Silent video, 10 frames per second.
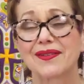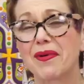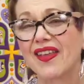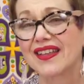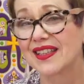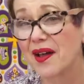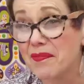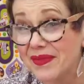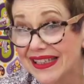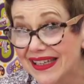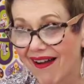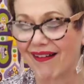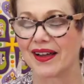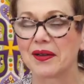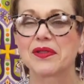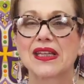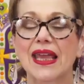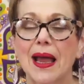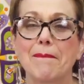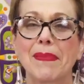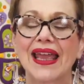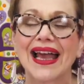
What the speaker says: but sometimes they can be